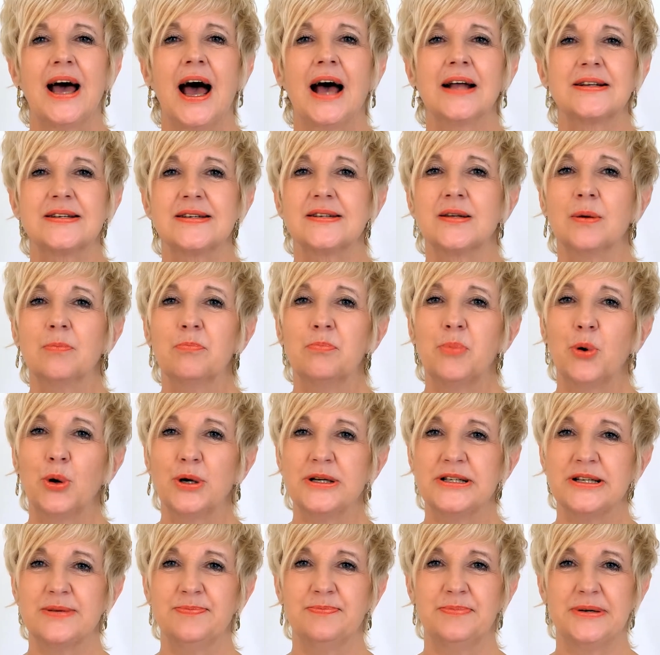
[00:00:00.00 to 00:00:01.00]
At some
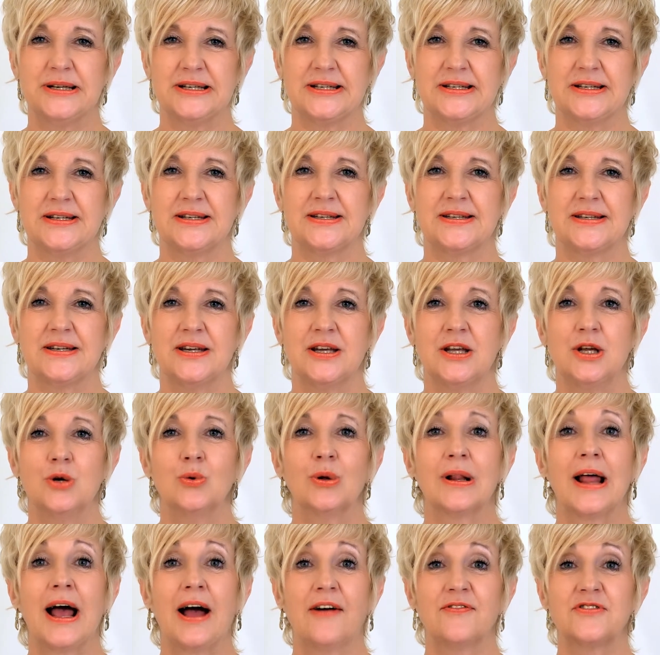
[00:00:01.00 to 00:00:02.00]
point in business, you
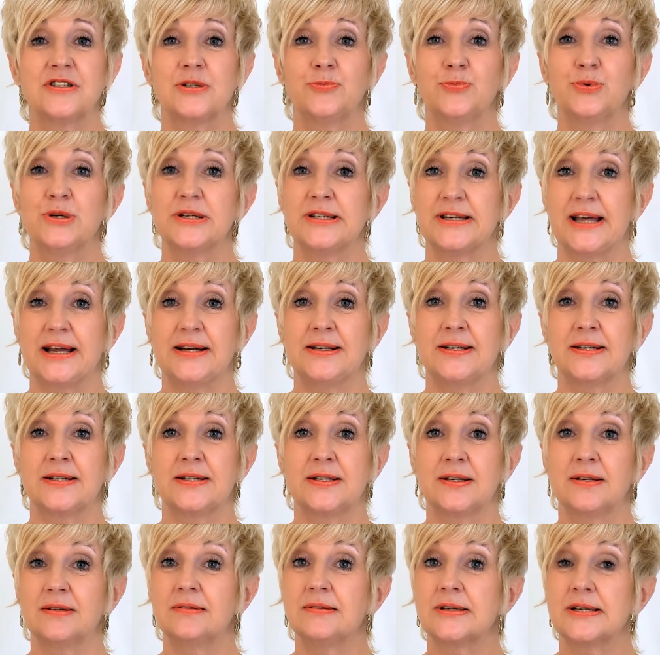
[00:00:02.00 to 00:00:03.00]
will have to
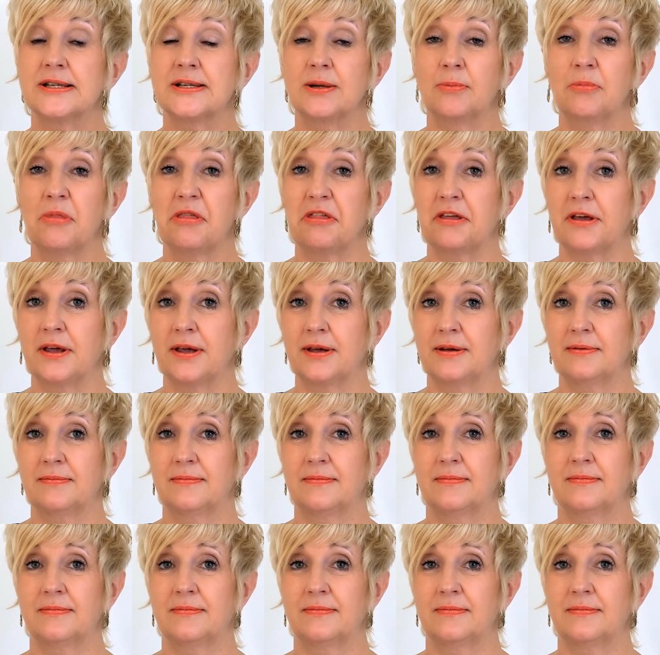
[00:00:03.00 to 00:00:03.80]
present something.